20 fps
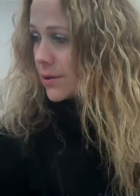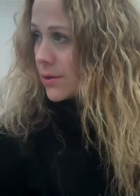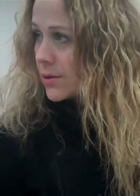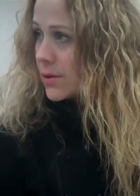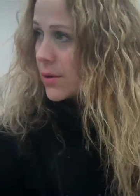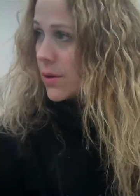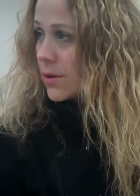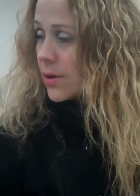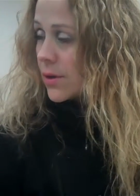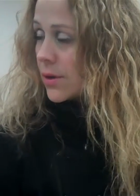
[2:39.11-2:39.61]

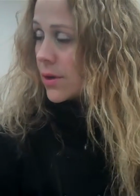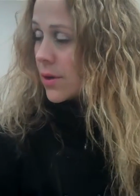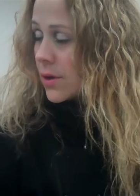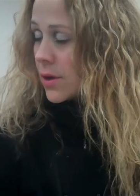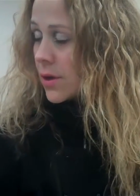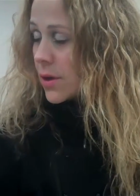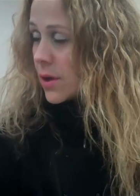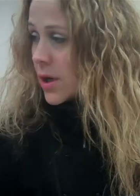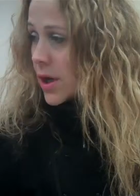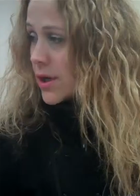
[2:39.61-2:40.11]

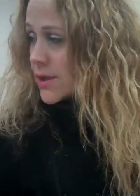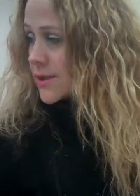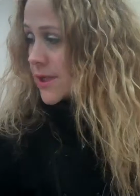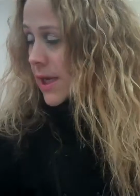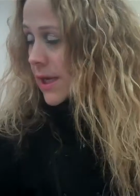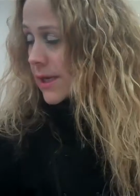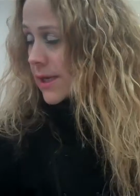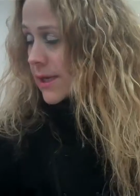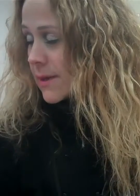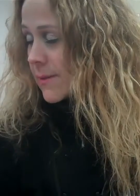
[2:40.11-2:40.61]
Are you
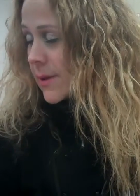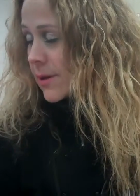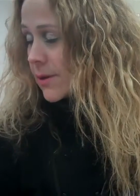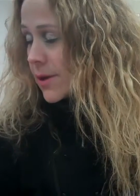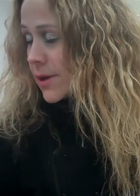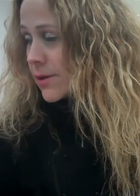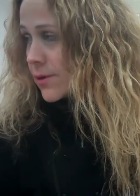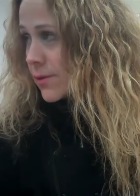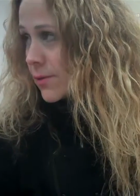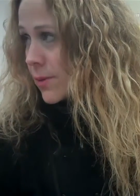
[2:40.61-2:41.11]
talking about
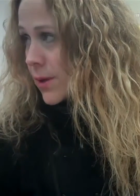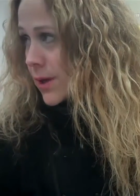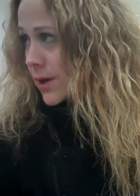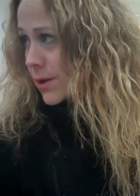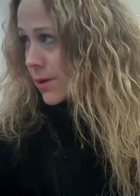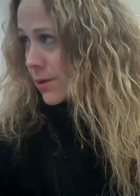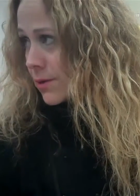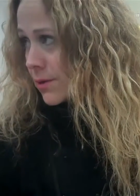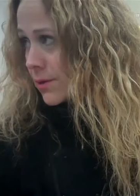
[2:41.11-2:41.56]
underwear?